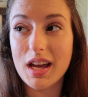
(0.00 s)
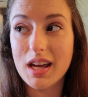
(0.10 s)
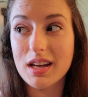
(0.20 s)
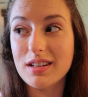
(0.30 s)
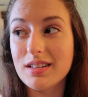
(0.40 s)

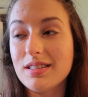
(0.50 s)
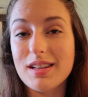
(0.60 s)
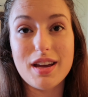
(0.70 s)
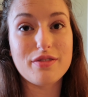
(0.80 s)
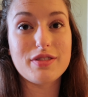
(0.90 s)
and
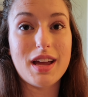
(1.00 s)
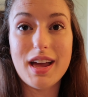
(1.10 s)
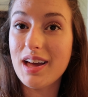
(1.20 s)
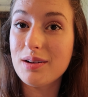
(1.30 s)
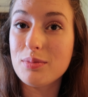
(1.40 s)
saved
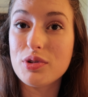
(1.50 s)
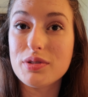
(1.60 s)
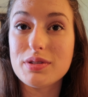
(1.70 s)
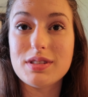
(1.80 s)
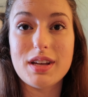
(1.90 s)

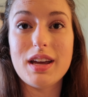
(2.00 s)
animals